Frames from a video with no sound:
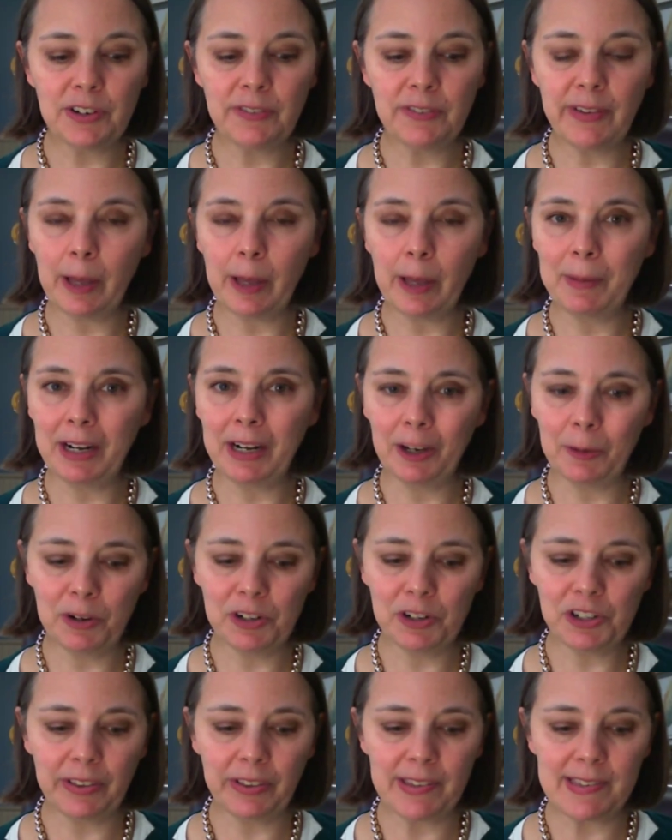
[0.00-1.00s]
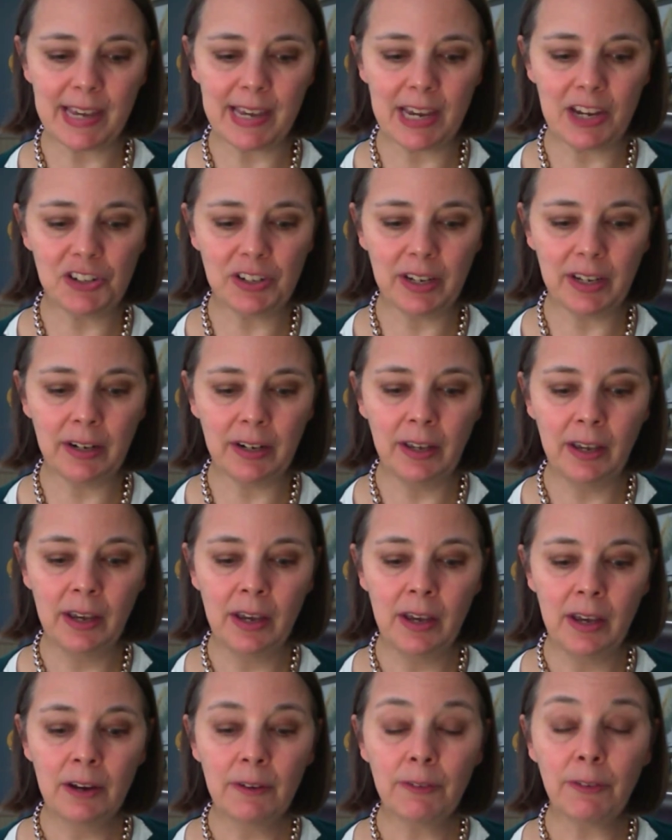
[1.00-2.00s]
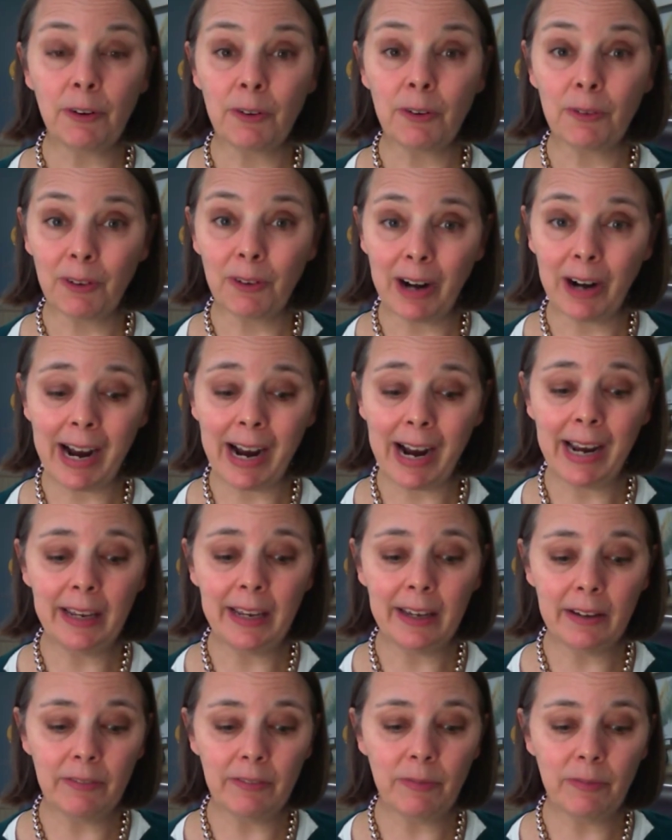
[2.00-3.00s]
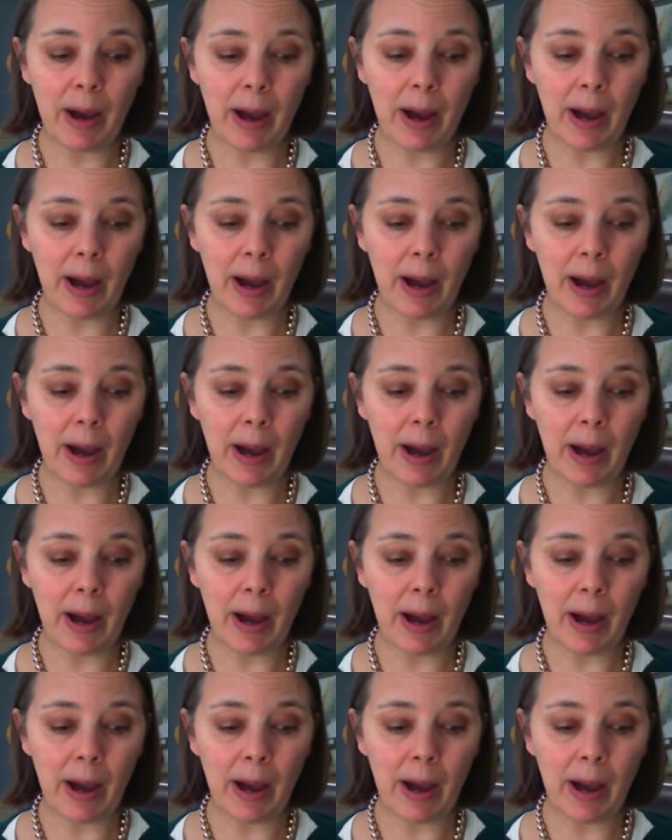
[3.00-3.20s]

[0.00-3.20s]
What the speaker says: development, and commercialization for a variety of